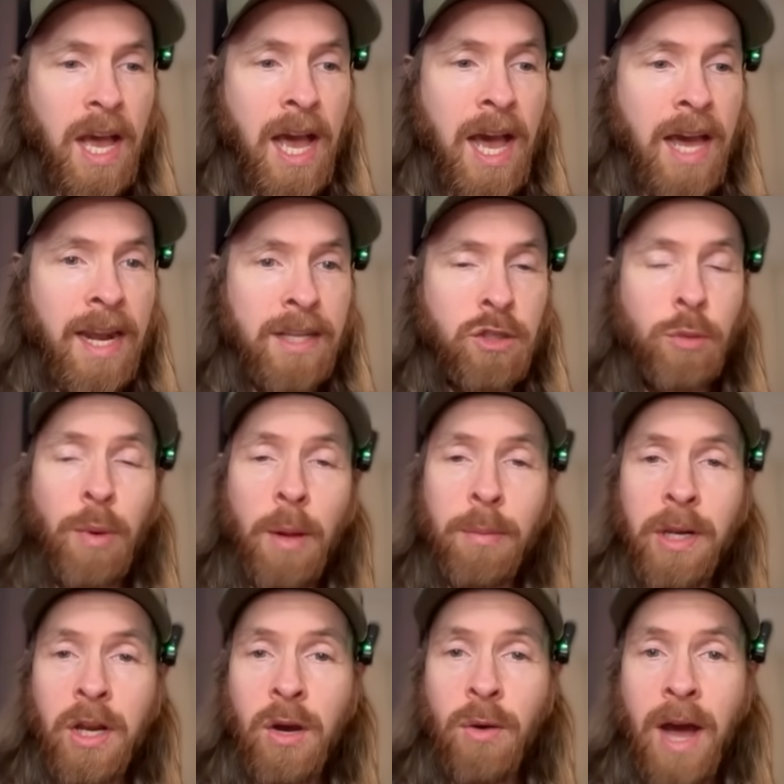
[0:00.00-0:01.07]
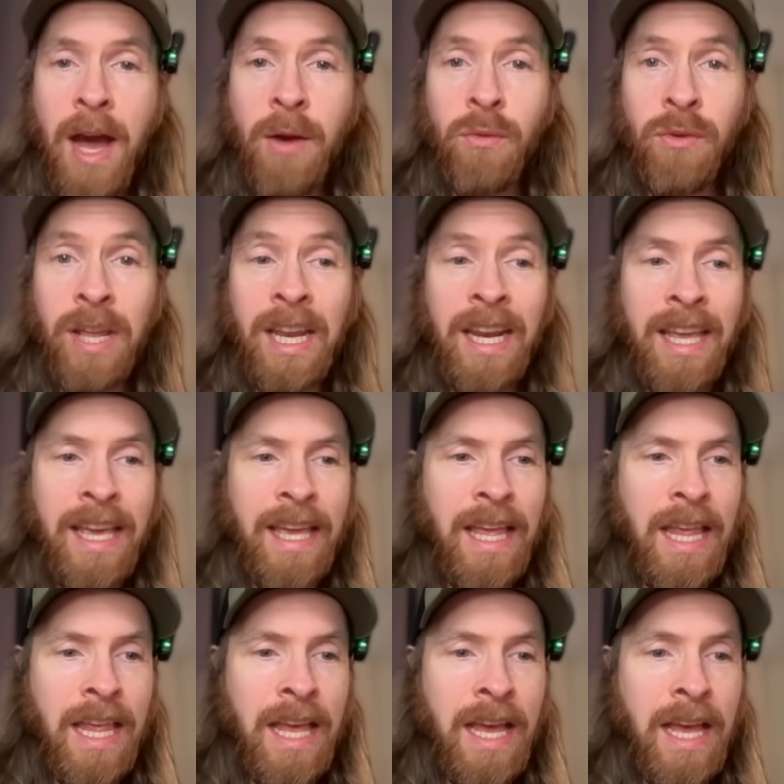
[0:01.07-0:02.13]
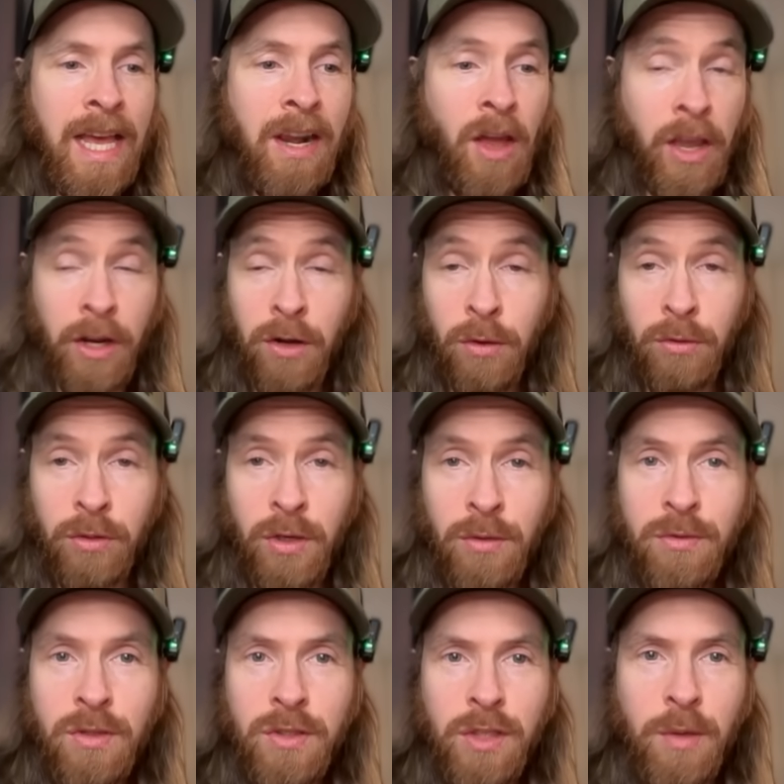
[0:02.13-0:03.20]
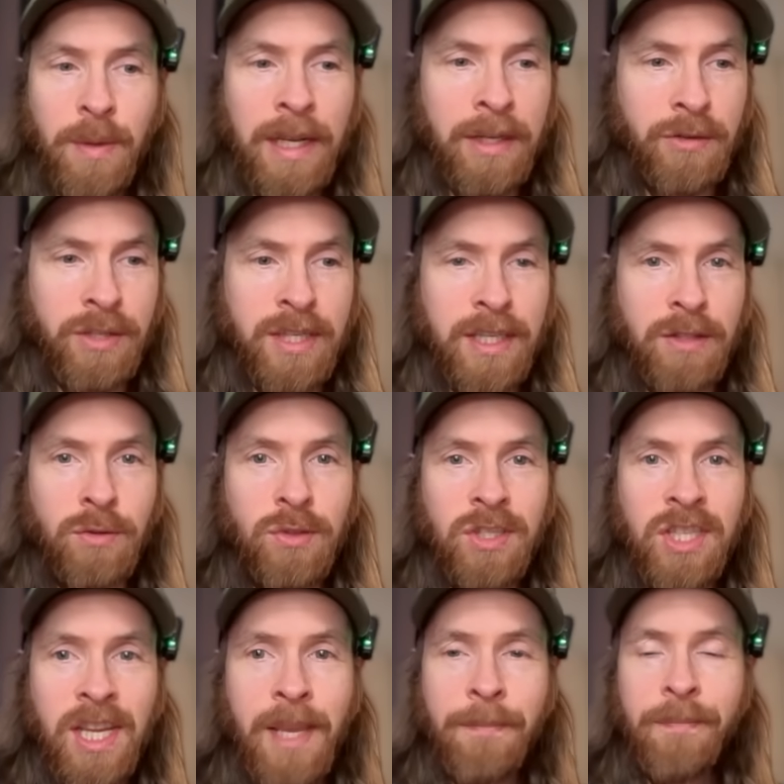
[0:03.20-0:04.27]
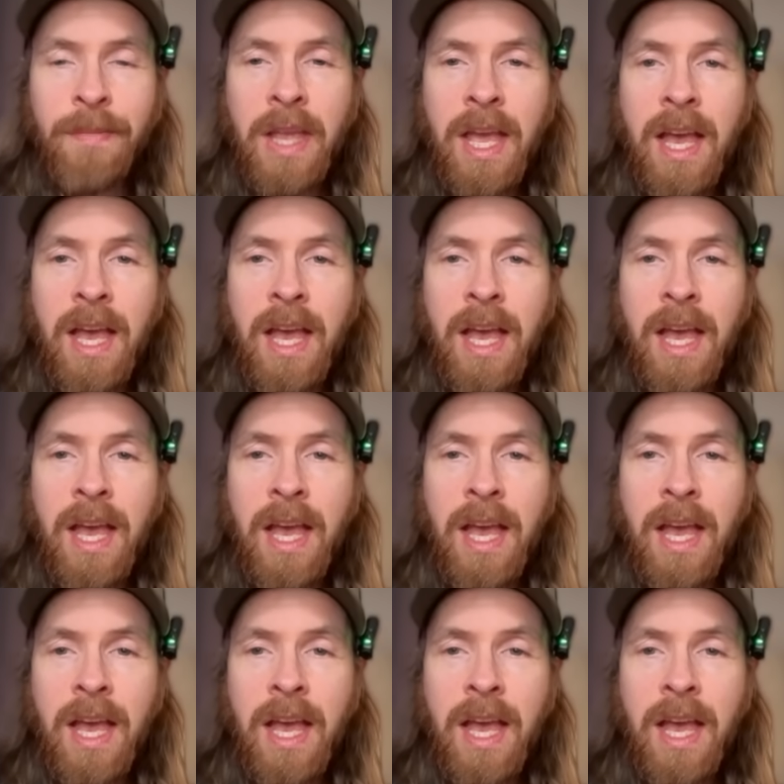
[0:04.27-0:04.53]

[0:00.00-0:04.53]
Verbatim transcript: And as you probably know, I really uh, like Claude Code, so it's going to be interesting to see.